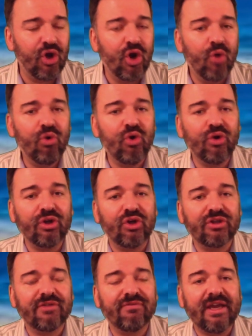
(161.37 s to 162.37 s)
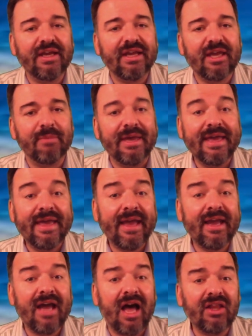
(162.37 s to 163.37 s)
we're going to look to fade him.
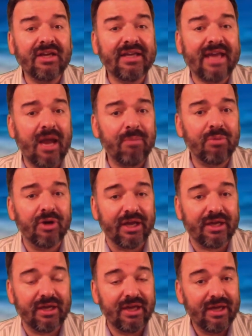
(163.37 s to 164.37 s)
And Colin Kaepernick,